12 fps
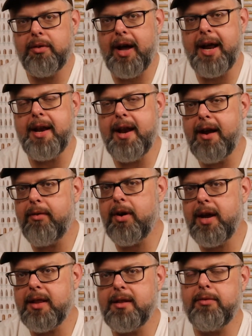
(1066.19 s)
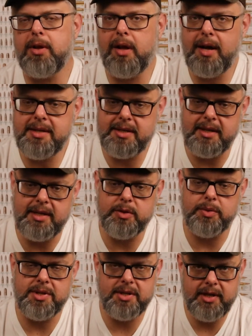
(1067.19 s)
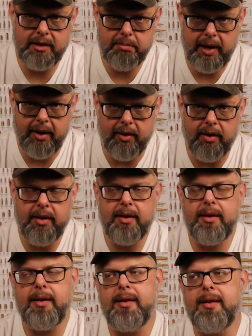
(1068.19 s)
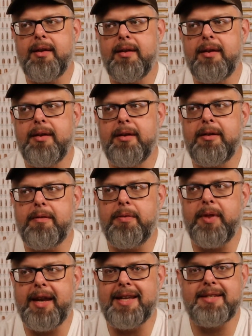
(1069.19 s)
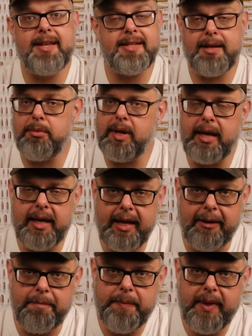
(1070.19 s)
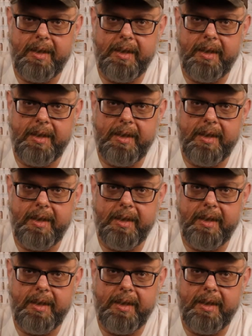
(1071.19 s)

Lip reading: I never get the velocities with stick powder that it says I'm going to get.